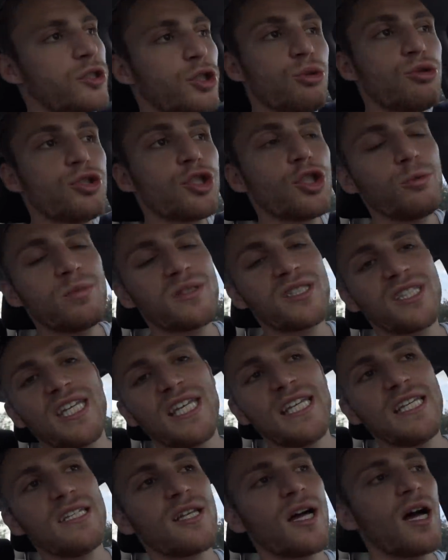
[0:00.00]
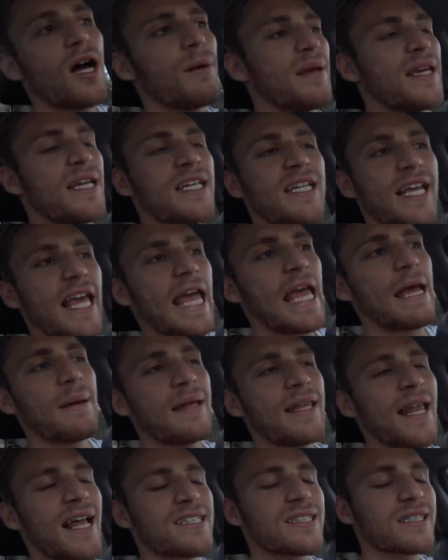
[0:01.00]
YouTube T-dub in game.
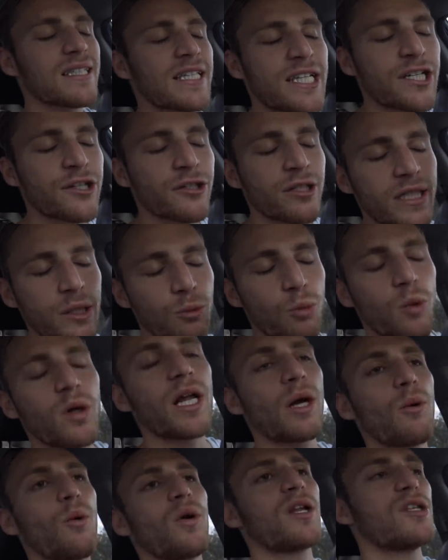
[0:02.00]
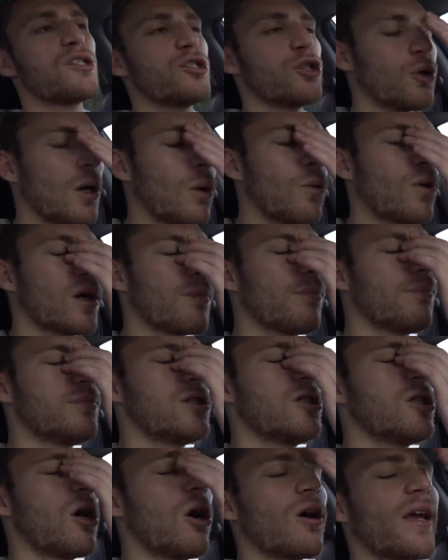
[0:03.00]
And that's literally what I want to do. I want
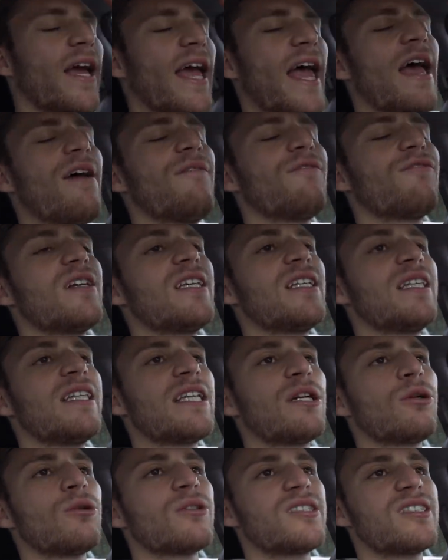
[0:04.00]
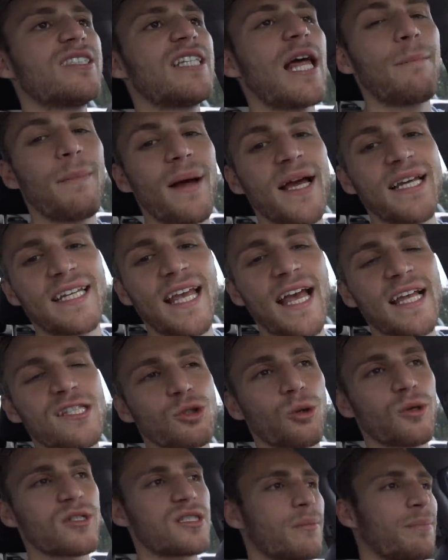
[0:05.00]
to dunk every little step I get
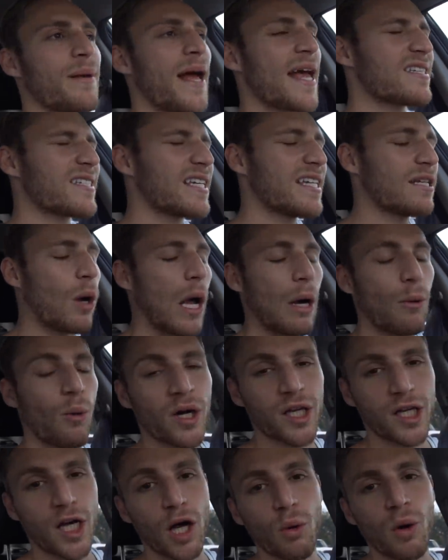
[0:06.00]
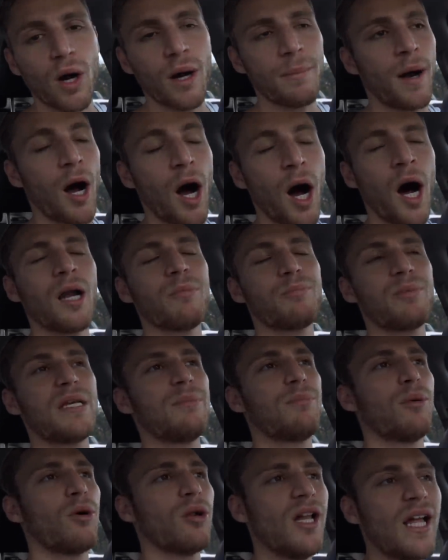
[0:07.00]
towards the basket. I want to go up on
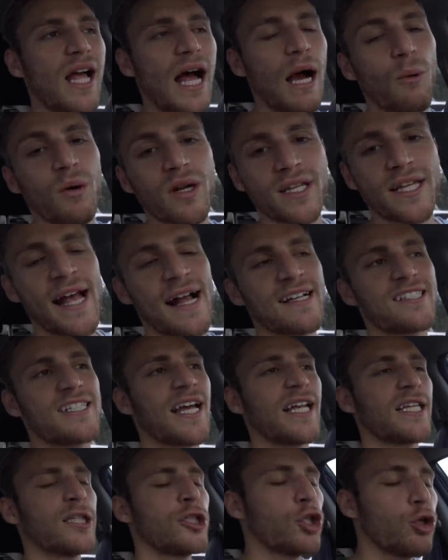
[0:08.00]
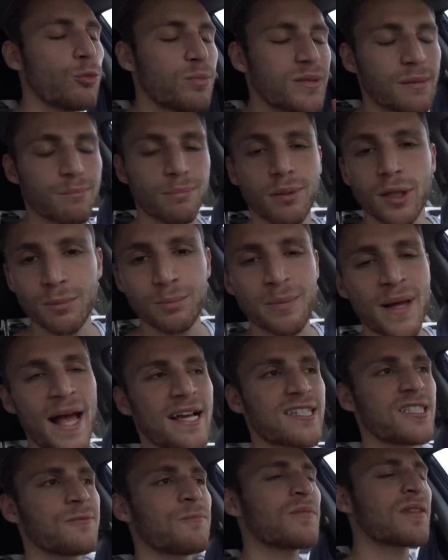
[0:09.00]
people. I want to catch alley-oops and
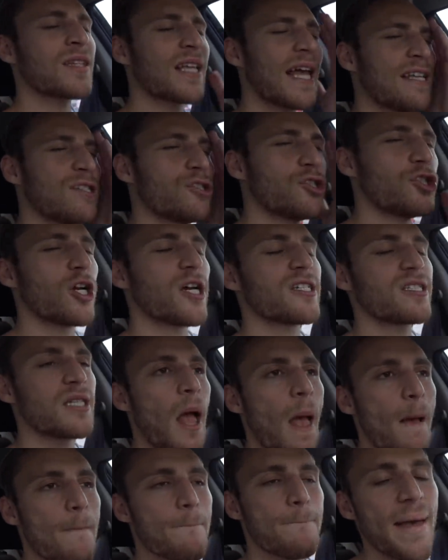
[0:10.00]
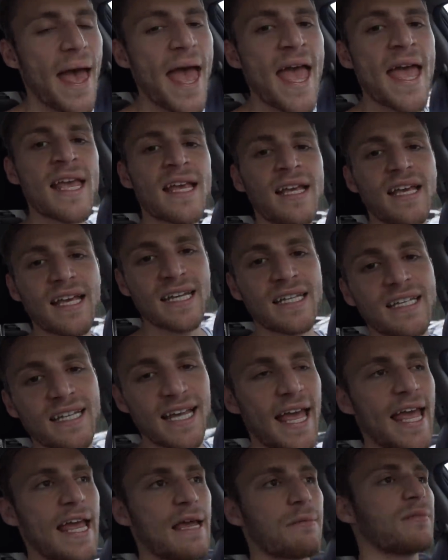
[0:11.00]
putbacks and just bang in
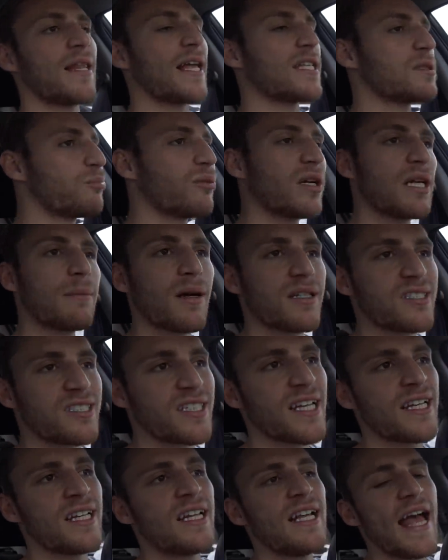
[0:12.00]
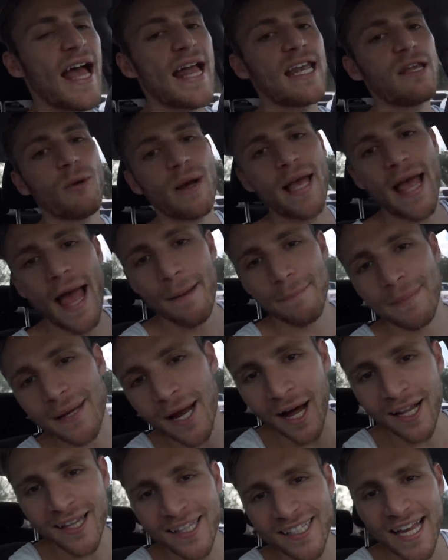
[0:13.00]
game. That's pretty much it. Anyway, happy
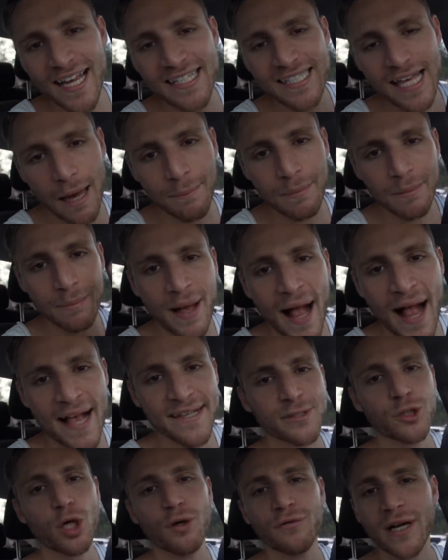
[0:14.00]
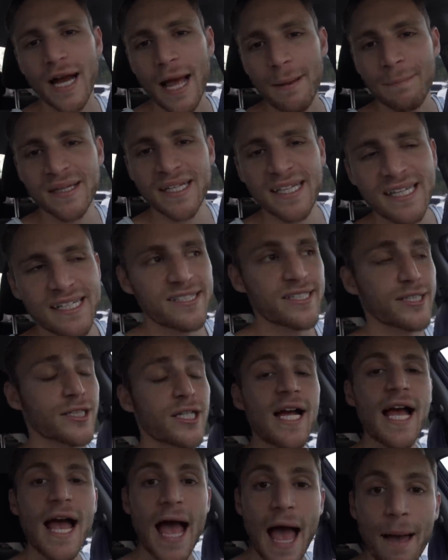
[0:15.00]
holidays, happy Passover, happy Easter,
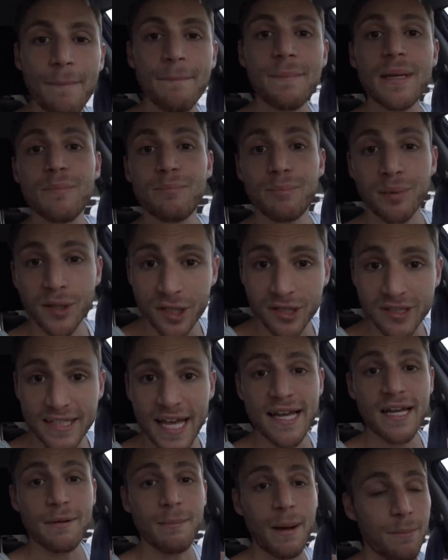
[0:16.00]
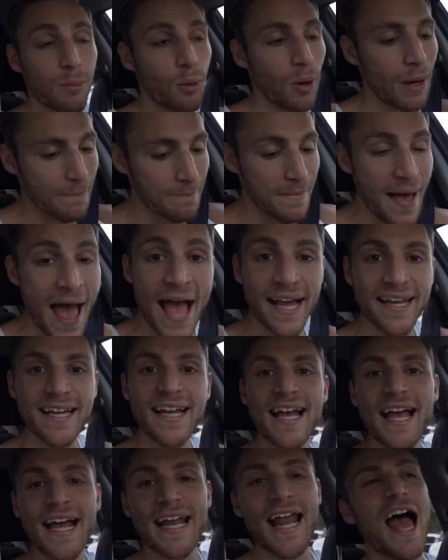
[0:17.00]
happy birthday to my boy Mac,
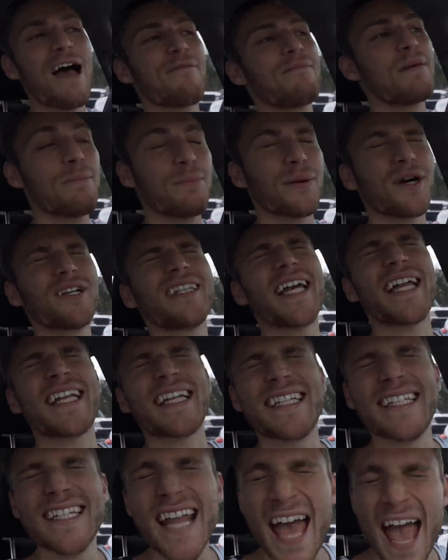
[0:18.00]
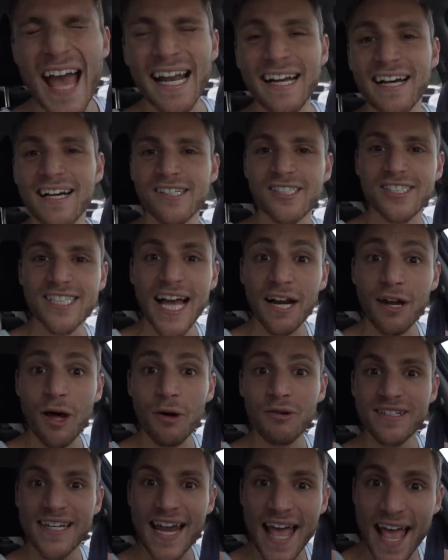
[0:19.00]
and happy birthday to Nana. Shout
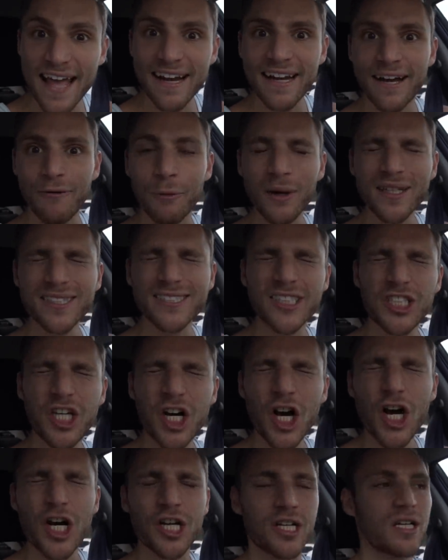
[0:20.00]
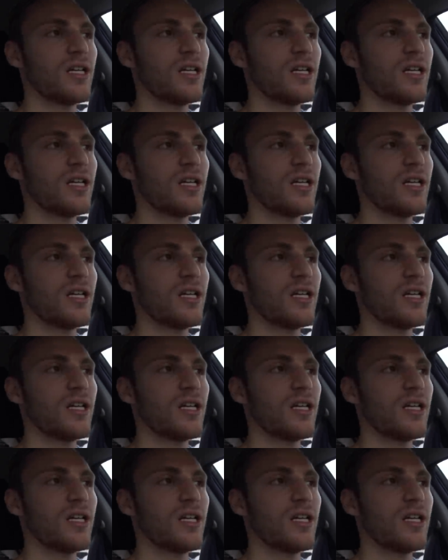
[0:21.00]
out Nana, what's good?